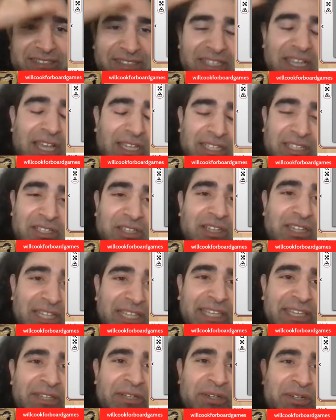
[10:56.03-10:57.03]
a
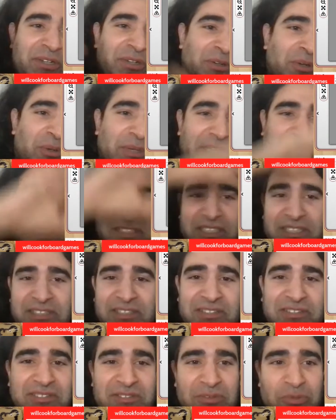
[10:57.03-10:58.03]
clear, okay, this
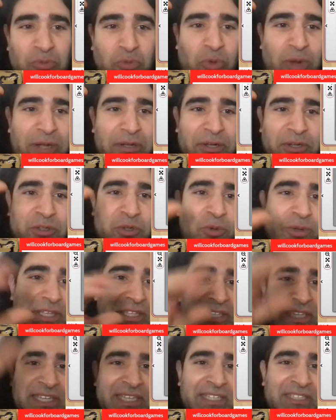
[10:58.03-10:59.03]
is where you're going
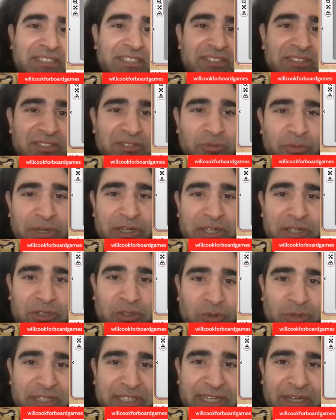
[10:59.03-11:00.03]
in, this is where you're
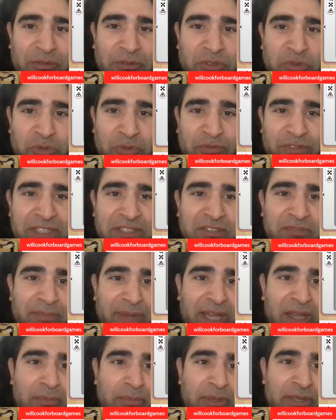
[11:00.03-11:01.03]
going out. So with this
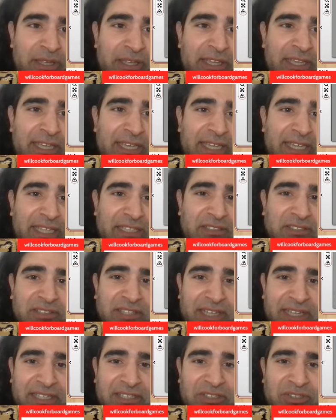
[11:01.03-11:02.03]
map, it's
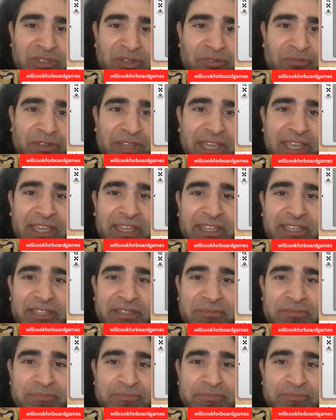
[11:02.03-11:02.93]
kind of a